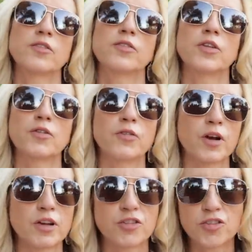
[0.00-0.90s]
they're
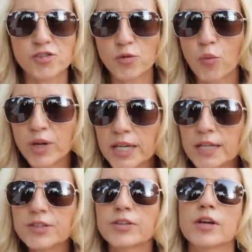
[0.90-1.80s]
very
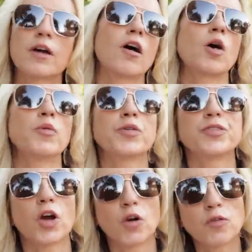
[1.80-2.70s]
sweet,
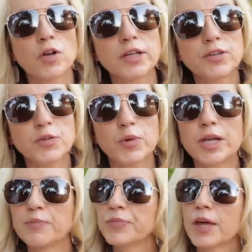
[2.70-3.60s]
almost overly
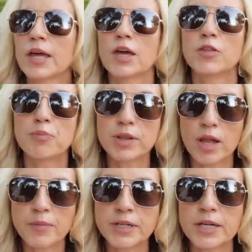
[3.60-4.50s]
sweet. The
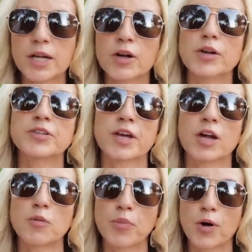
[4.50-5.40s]
plum in here is like
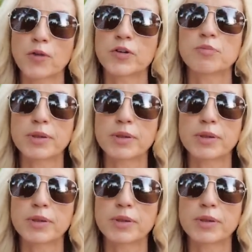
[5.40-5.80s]
a perfect